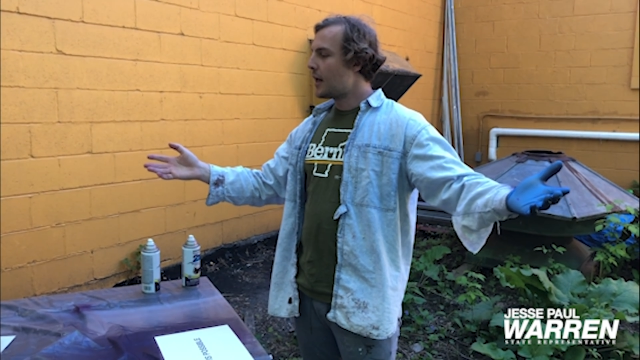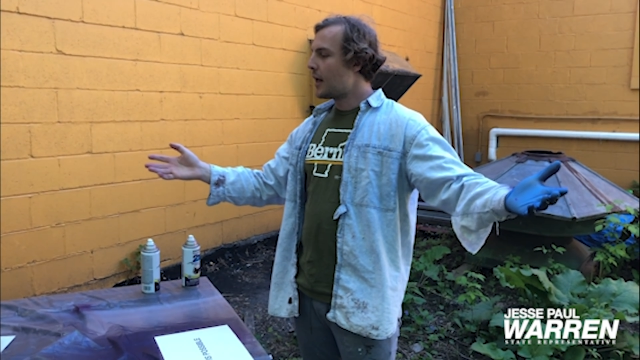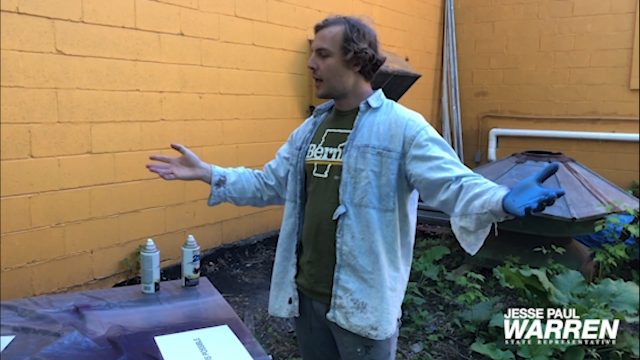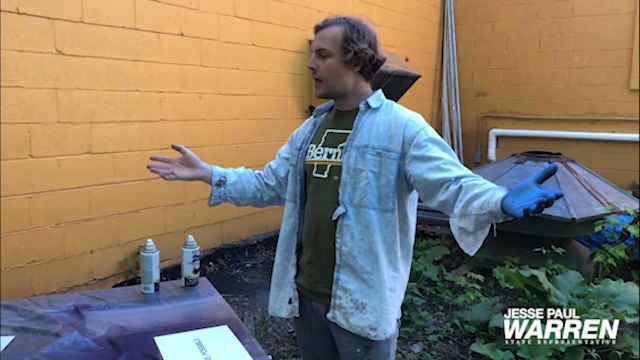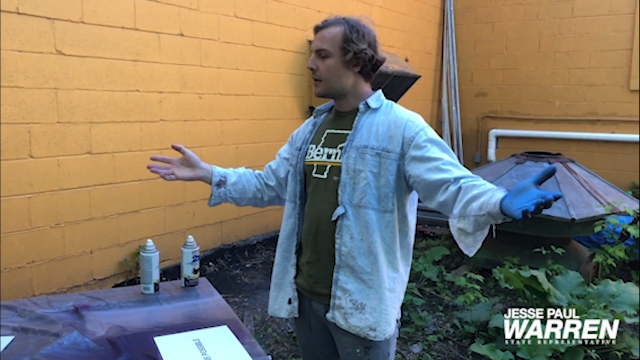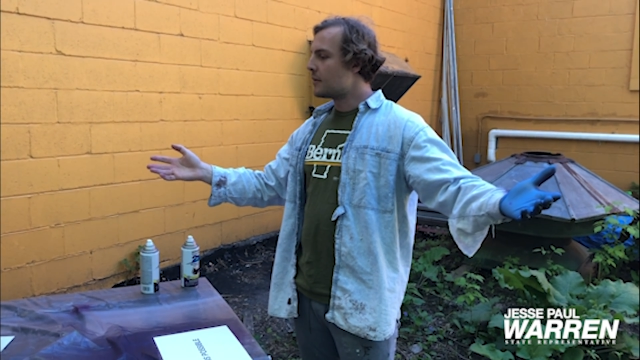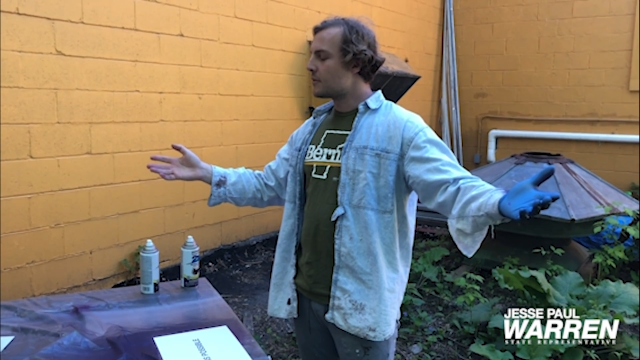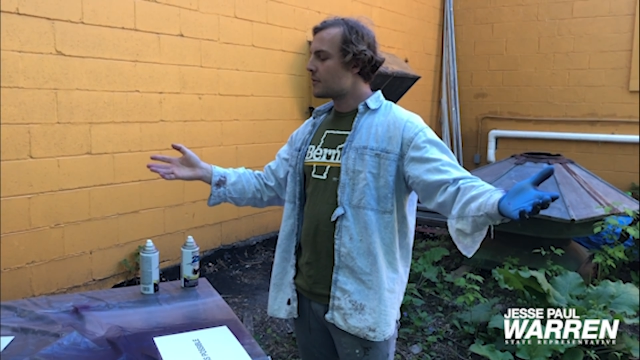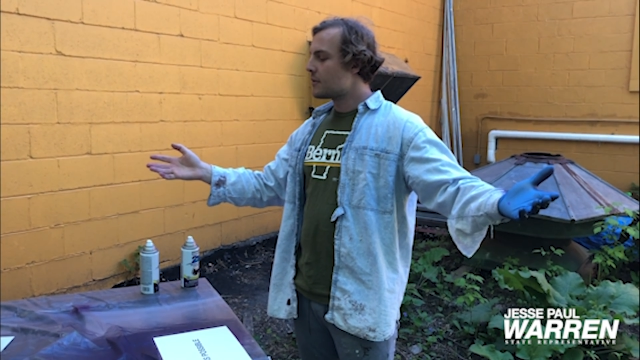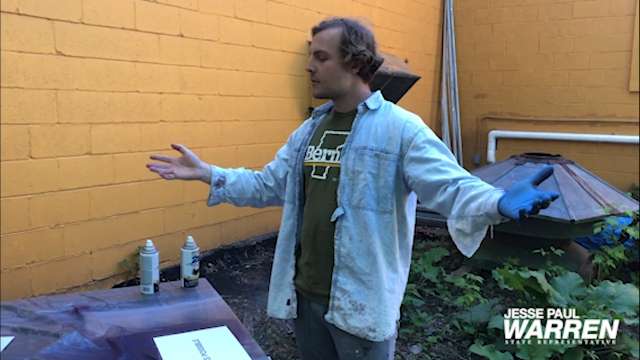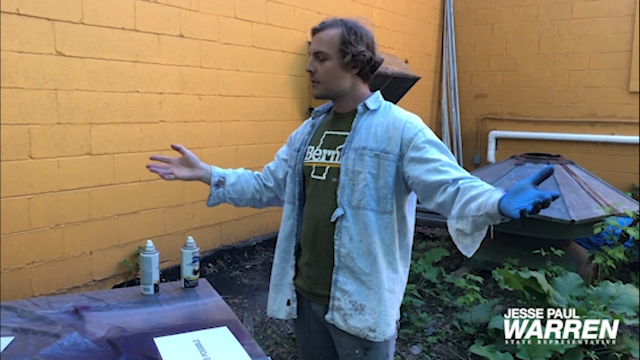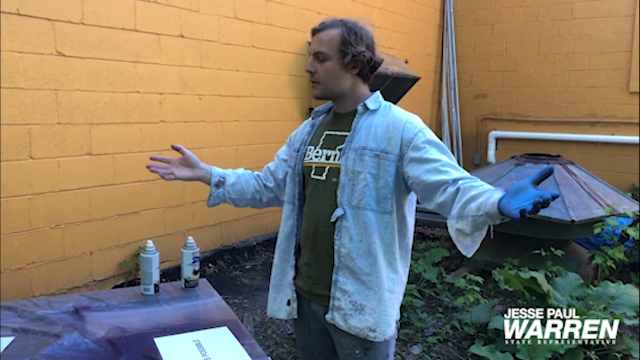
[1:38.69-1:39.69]
And
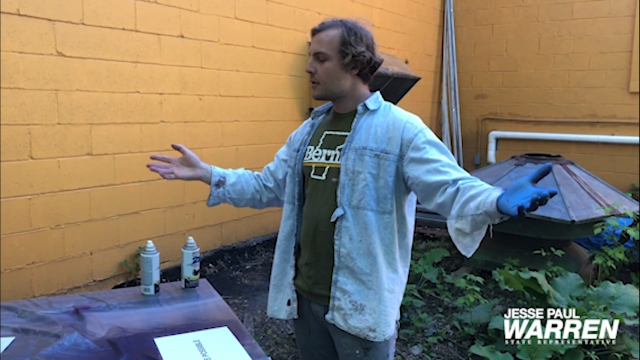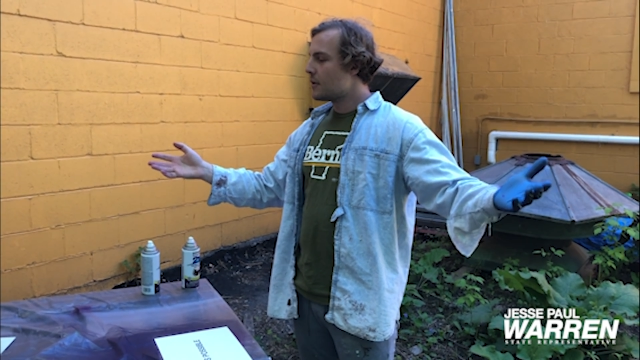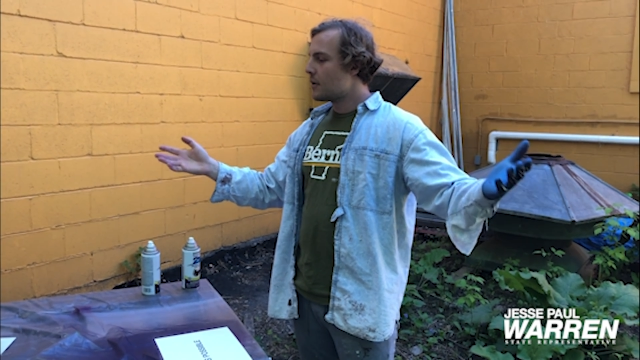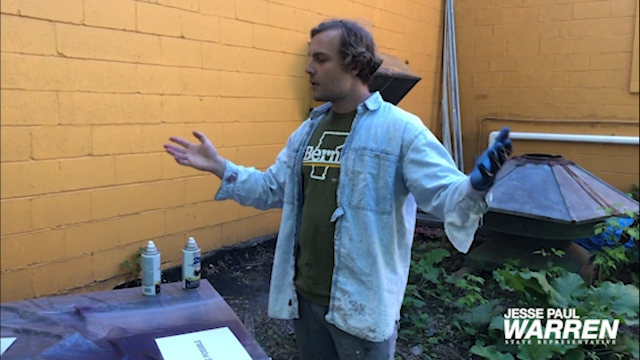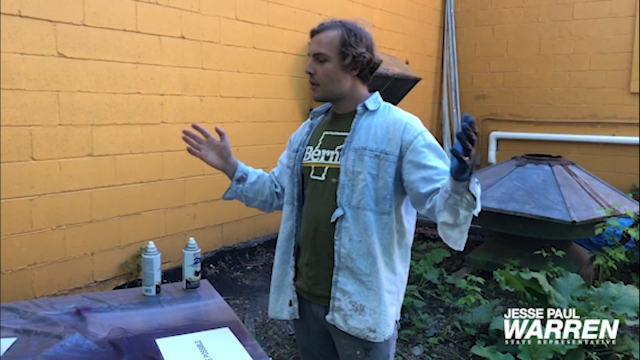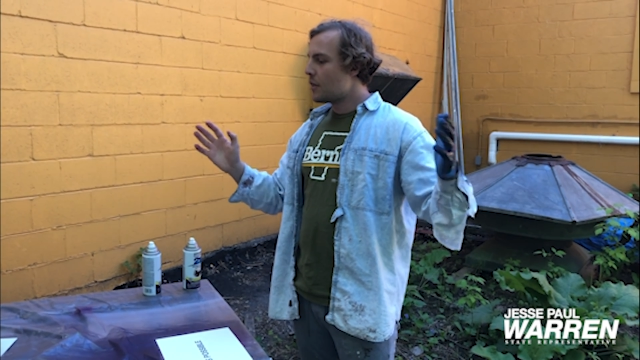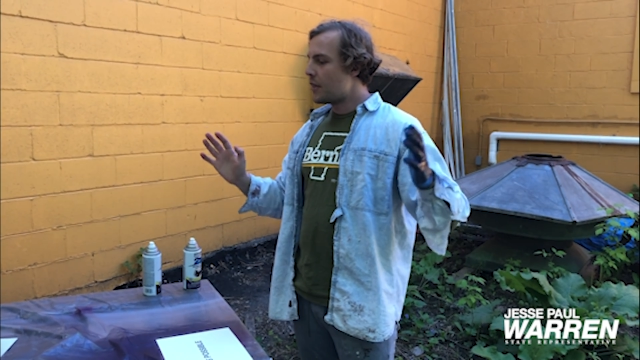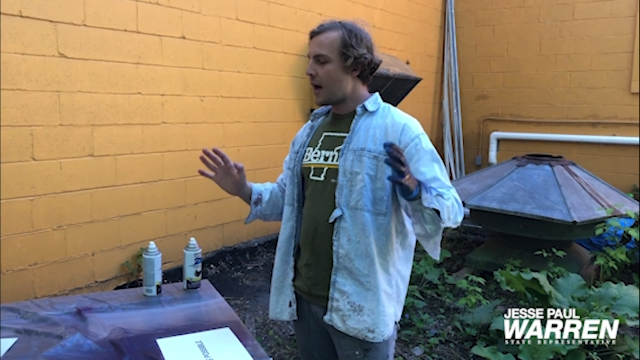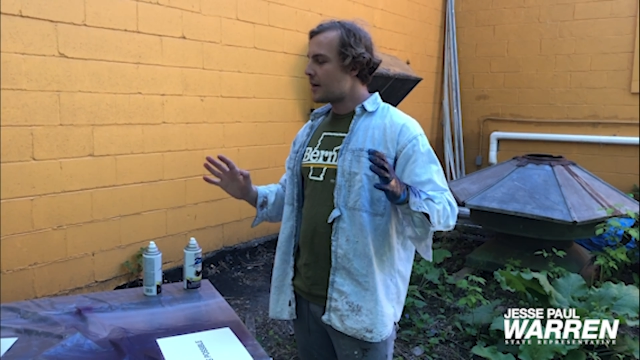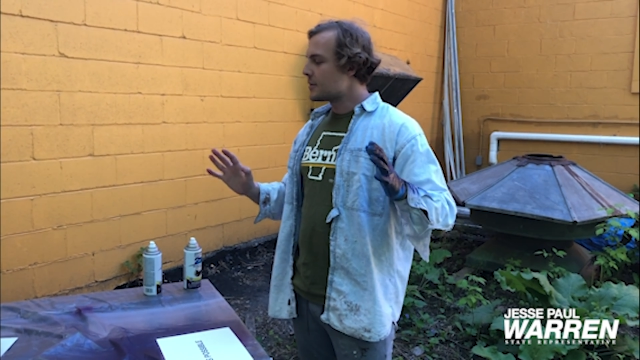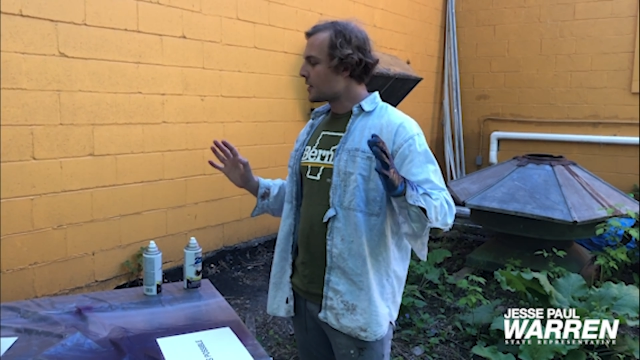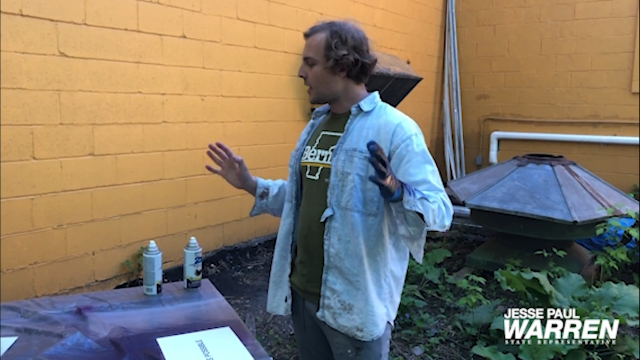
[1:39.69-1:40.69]

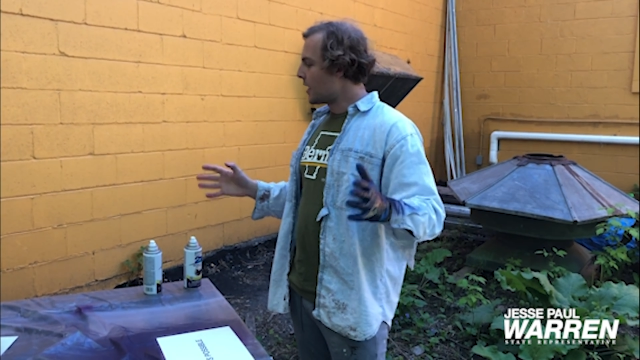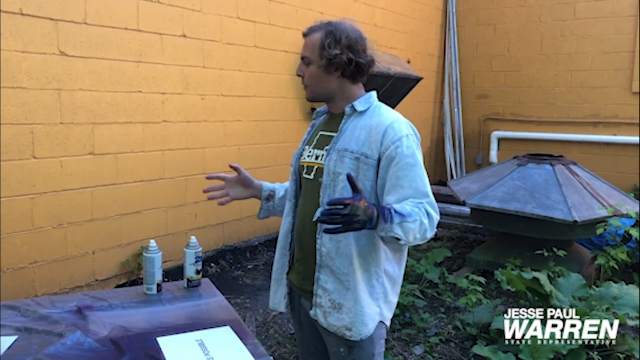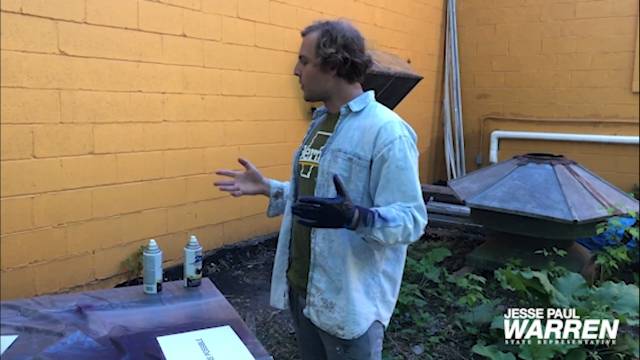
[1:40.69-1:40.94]
that is kind of